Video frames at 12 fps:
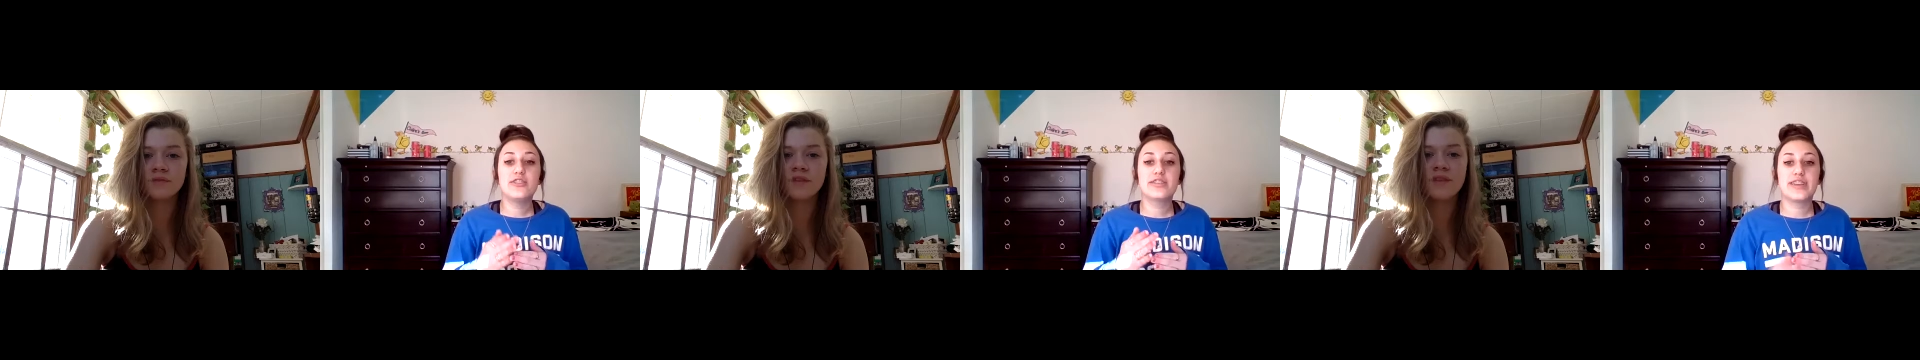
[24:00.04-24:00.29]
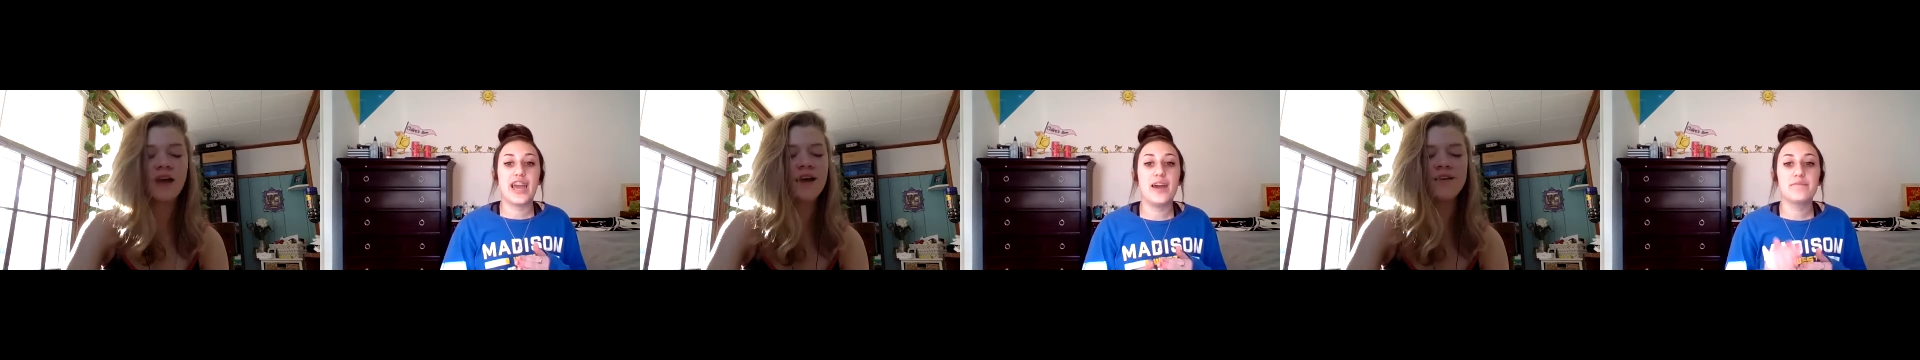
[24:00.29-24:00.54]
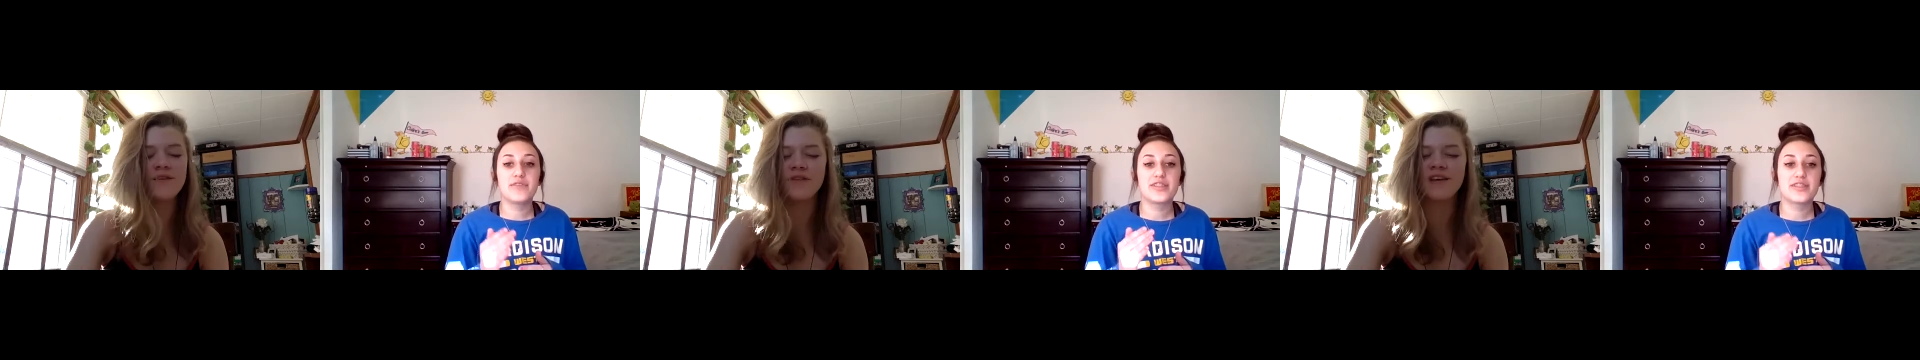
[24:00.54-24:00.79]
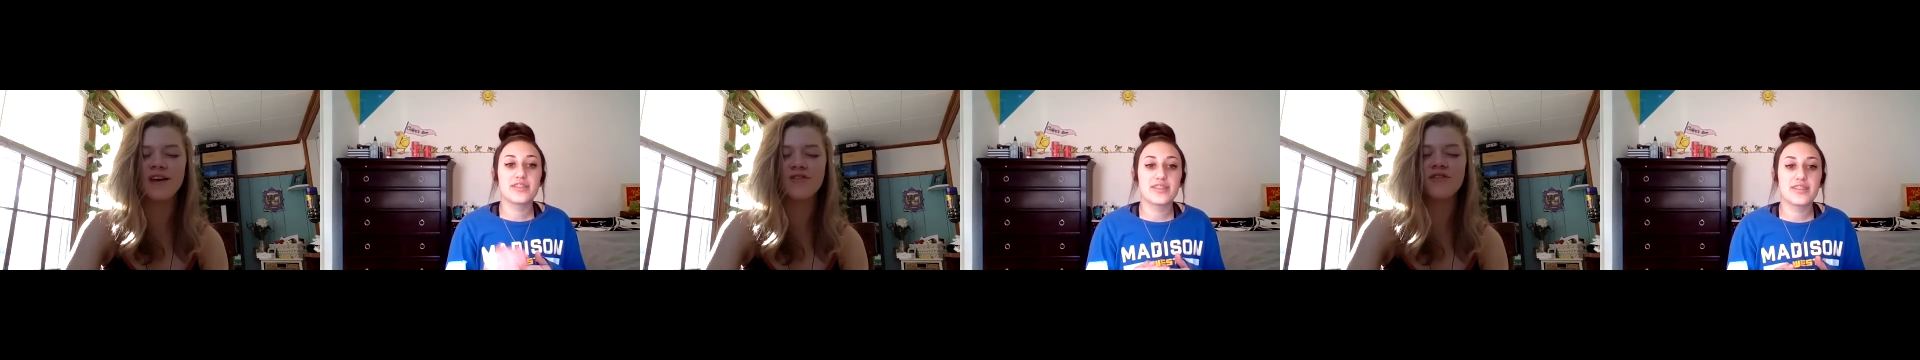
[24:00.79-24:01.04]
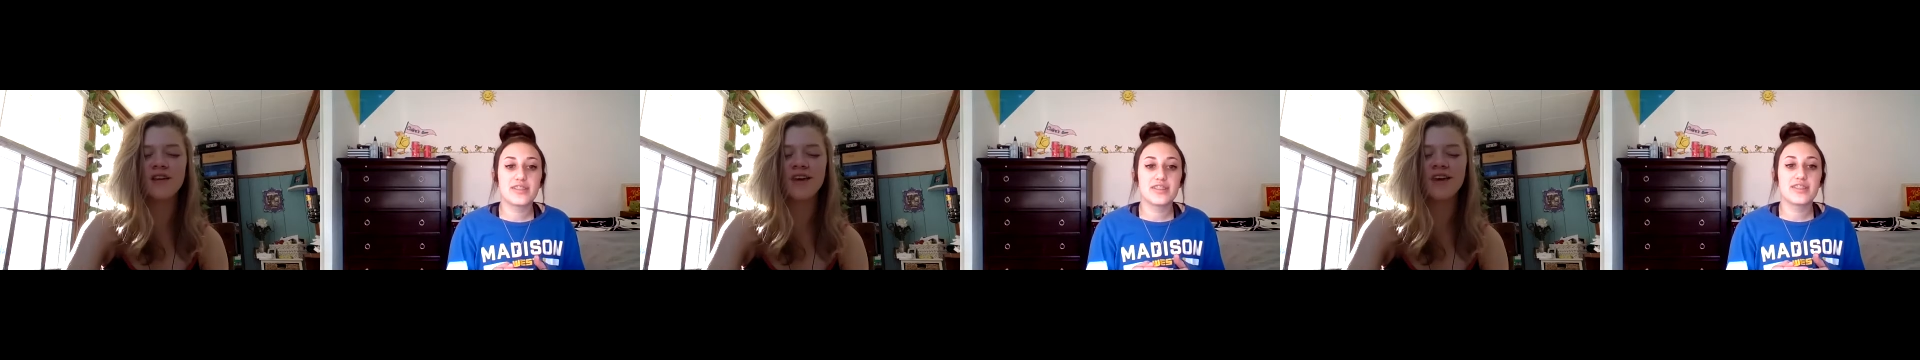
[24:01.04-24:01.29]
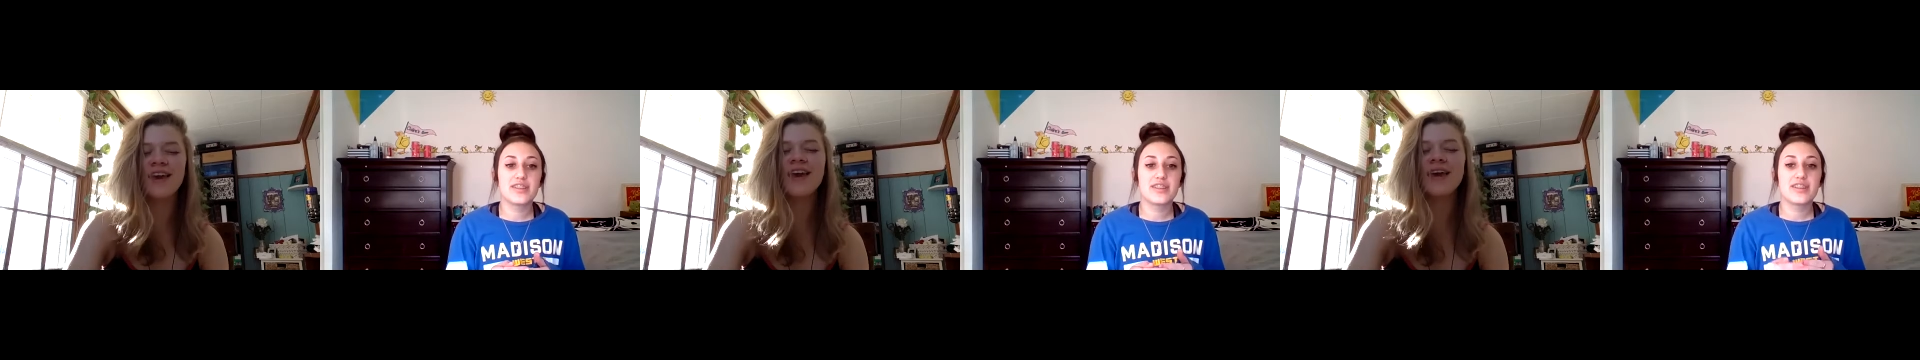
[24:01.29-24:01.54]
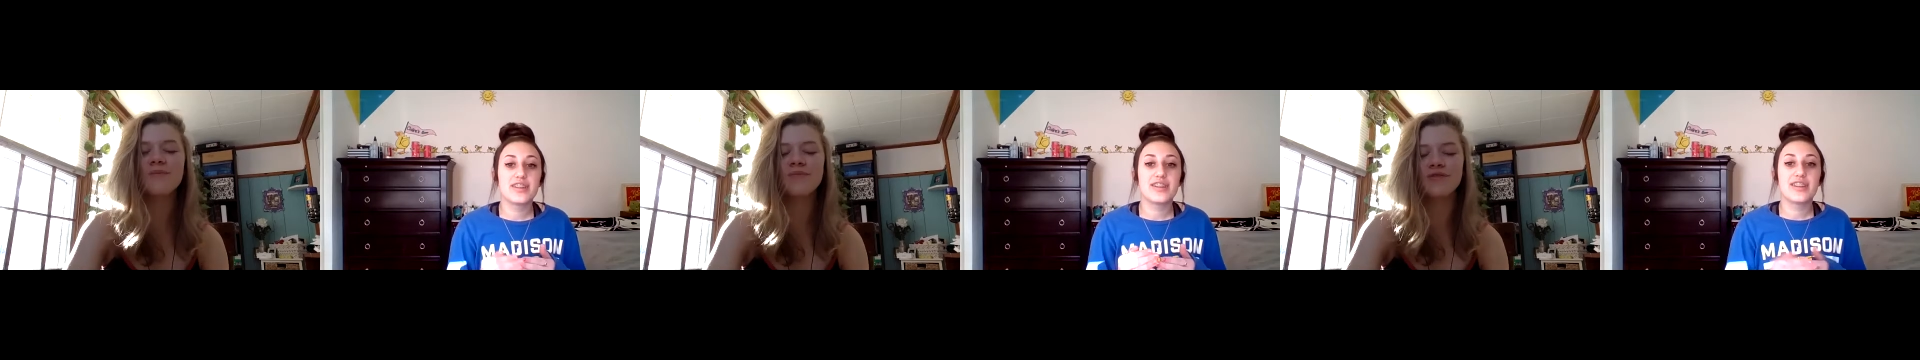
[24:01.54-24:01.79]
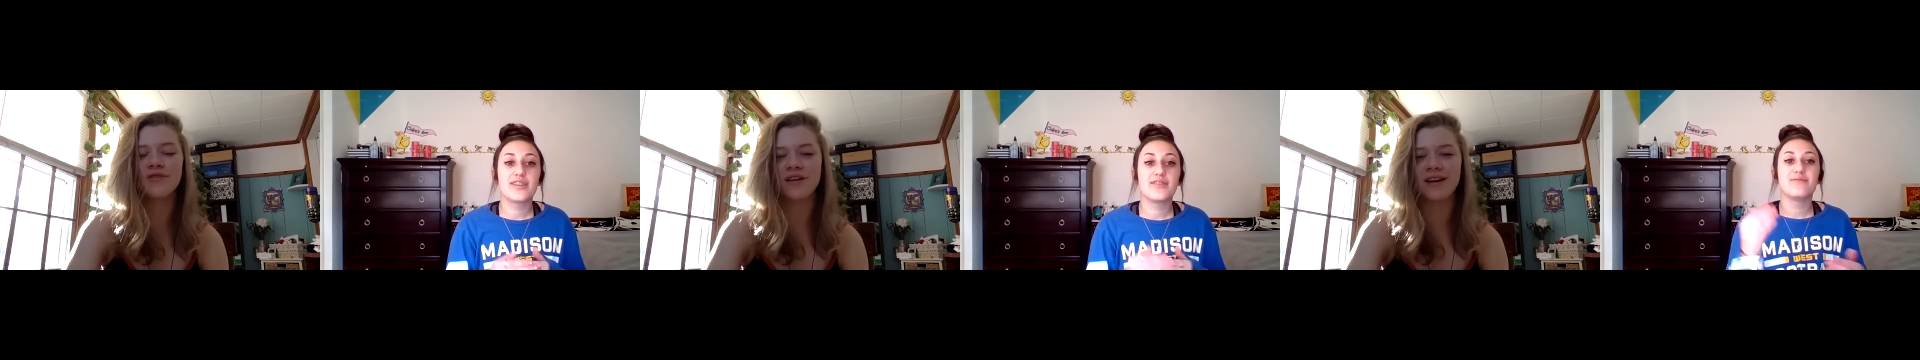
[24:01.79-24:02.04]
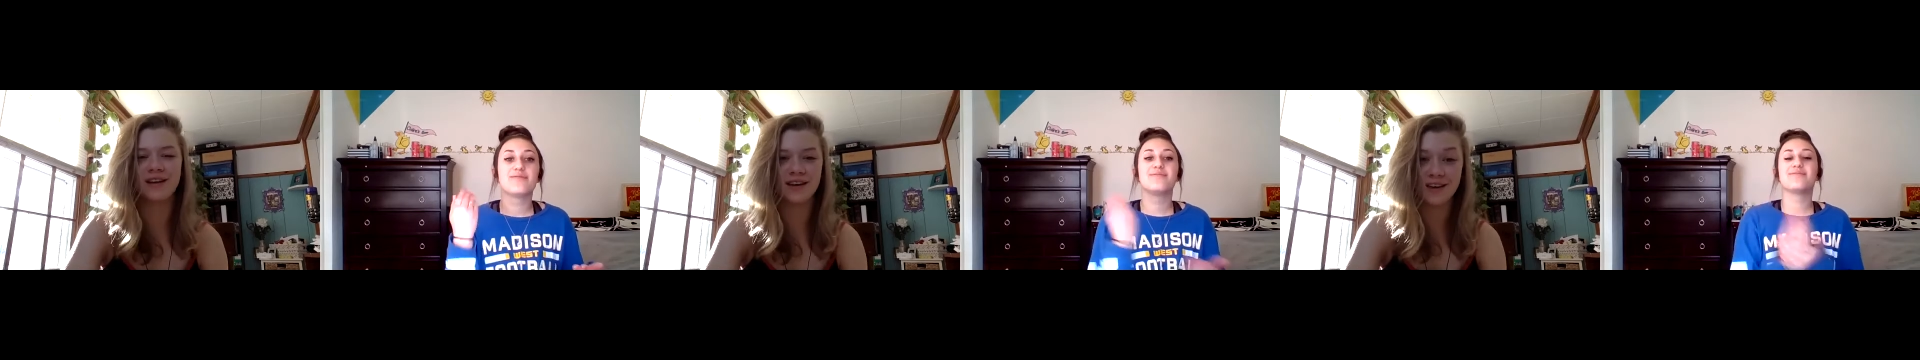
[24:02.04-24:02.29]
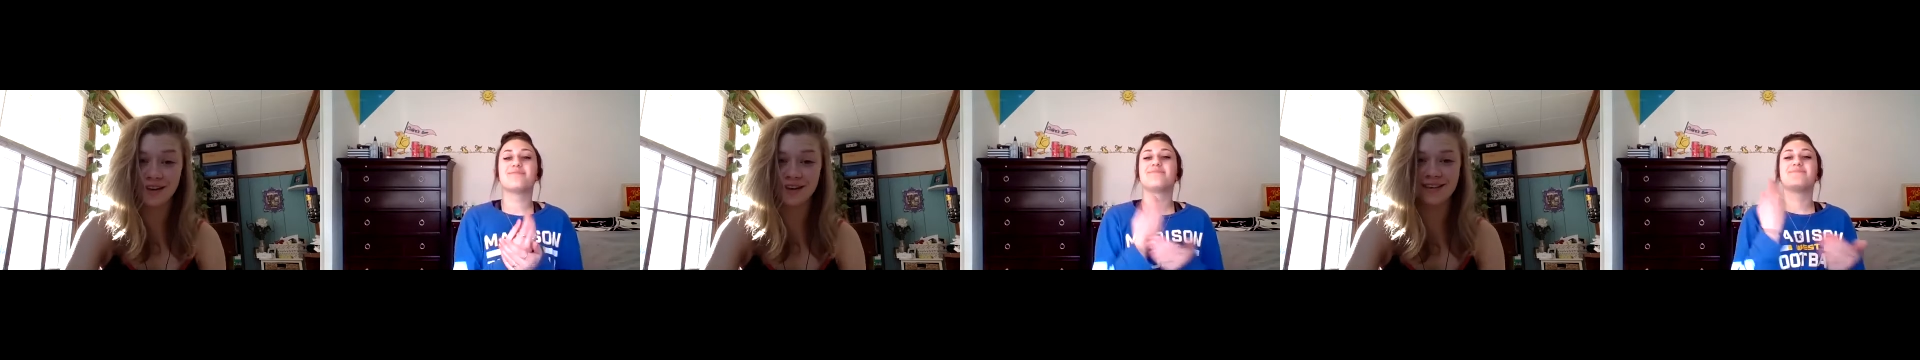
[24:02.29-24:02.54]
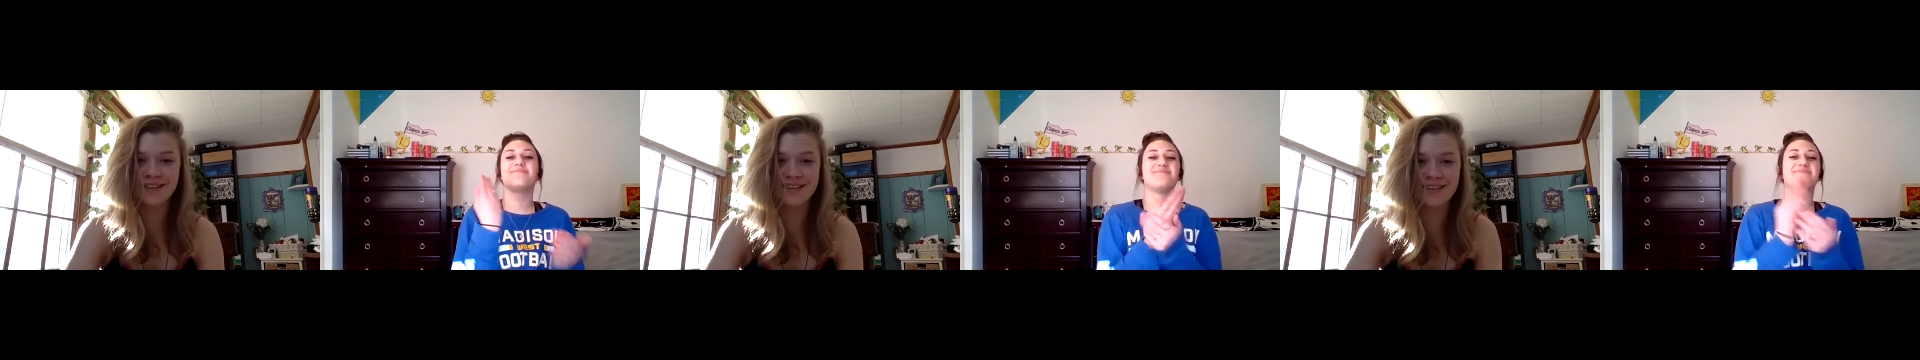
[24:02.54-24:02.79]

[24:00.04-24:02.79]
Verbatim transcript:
Speaker 1: not an invitation to keep trying to ask. if